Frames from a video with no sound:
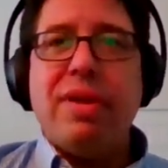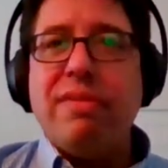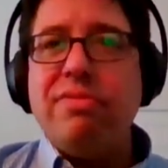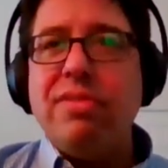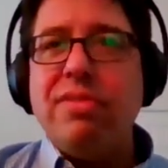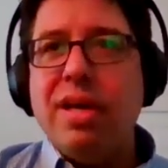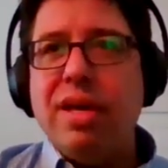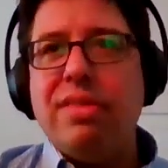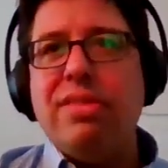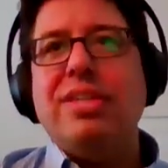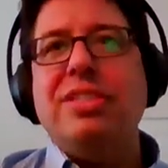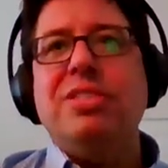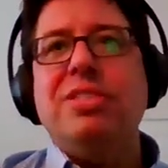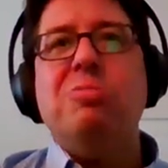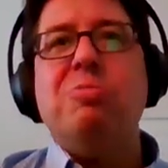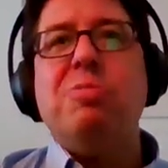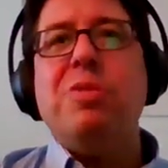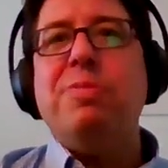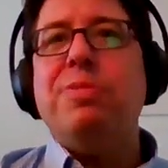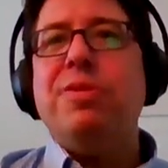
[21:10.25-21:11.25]
Some people have
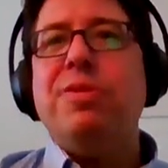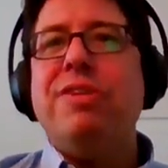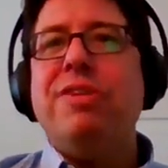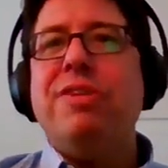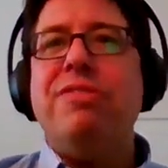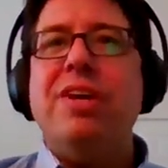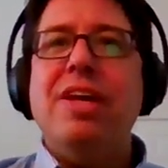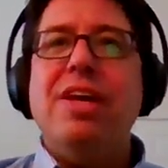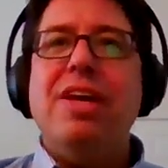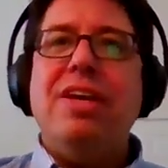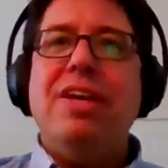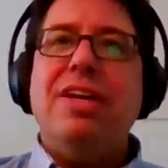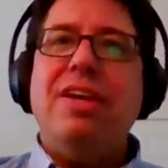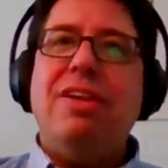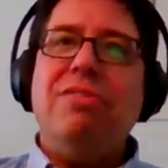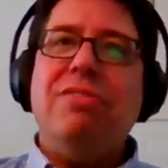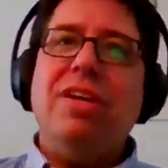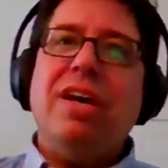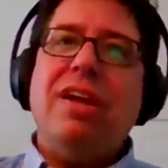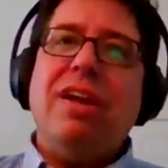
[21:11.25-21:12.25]
nothing. Some people
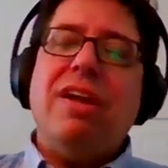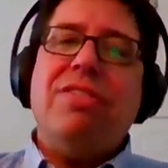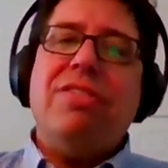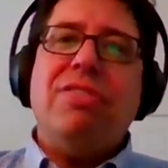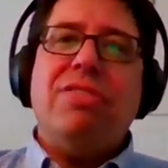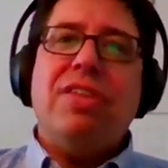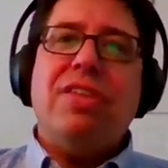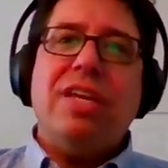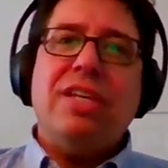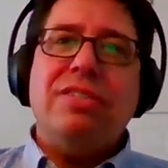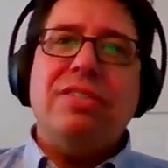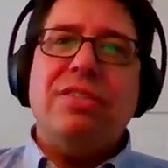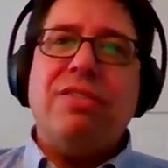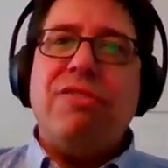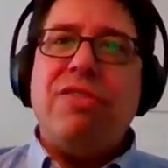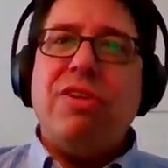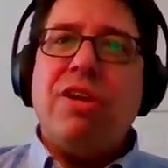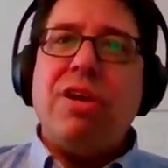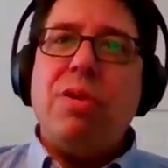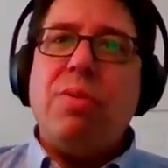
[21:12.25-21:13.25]
have, done other things.